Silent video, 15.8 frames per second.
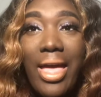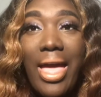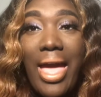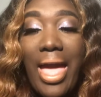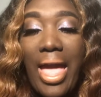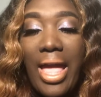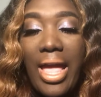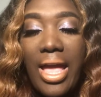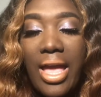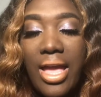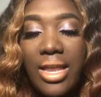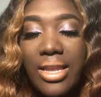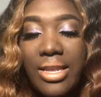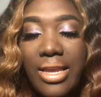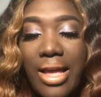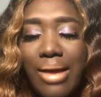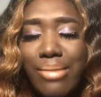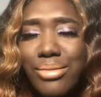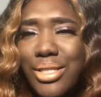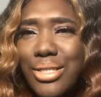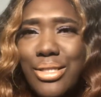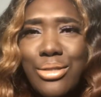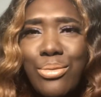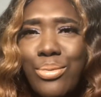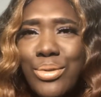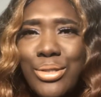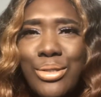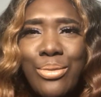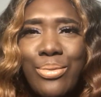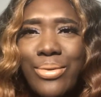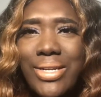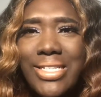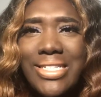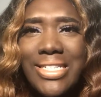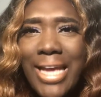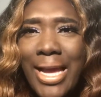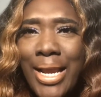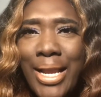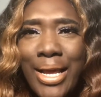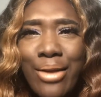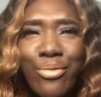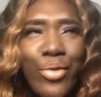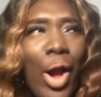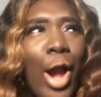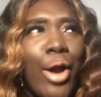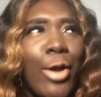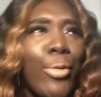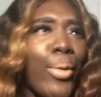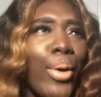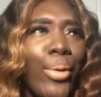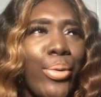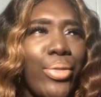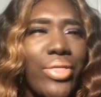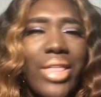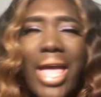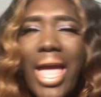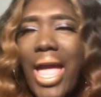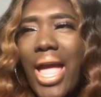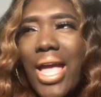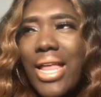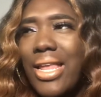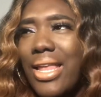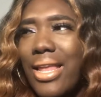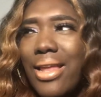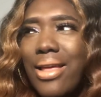And I'm just super, super excited for our growth and